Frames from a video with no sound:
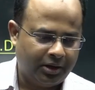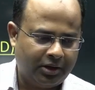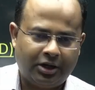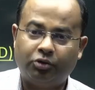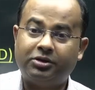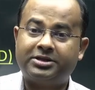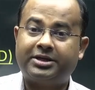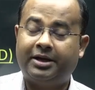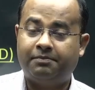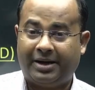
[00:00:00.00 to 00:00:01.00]
Now this
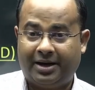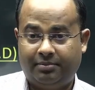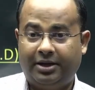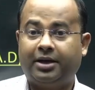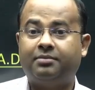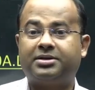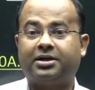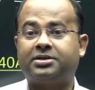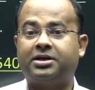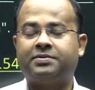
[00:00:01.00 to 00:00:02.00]
game plan became
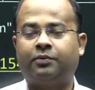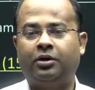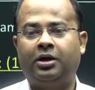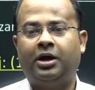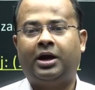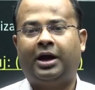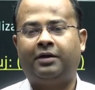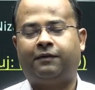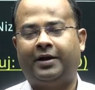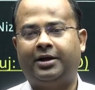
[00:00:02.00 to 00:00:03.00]
successful,
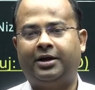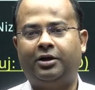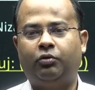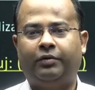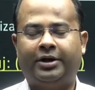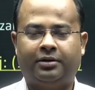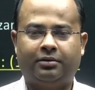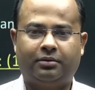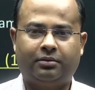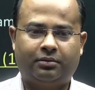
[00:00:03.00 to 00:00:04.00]
and finally when
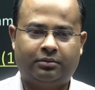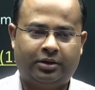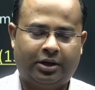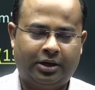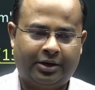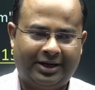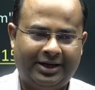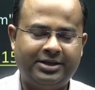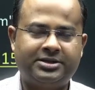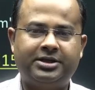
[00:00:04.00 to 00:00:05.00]
the
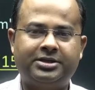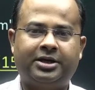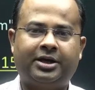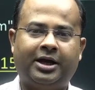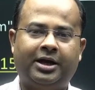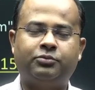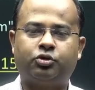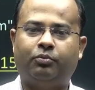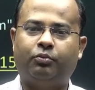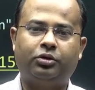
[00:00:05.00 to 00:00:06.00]
rainy season came,
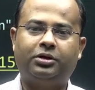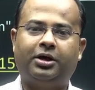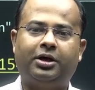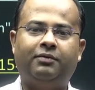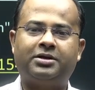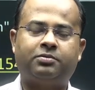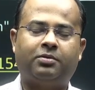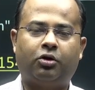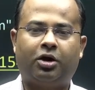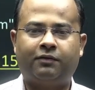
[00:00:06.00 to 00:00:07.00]
so both the rivers were
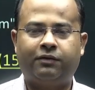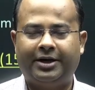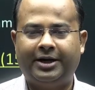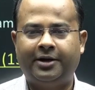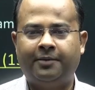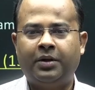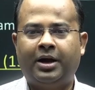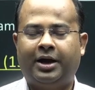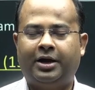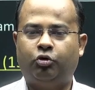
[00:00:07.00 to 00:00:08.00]
got flooded,
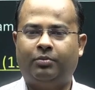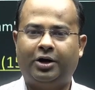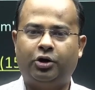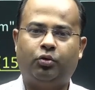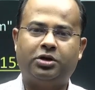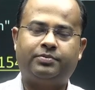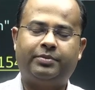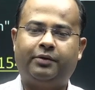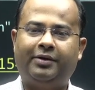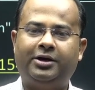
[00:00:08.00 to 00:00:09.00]
and Humayun was
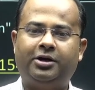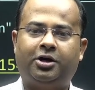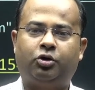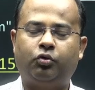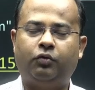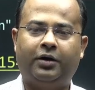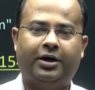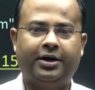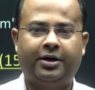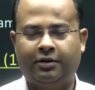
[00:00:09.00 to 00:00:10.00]
between the two
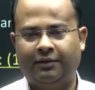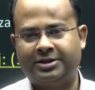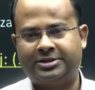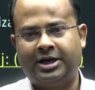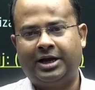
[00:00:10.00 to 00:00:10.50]
flooded rivers.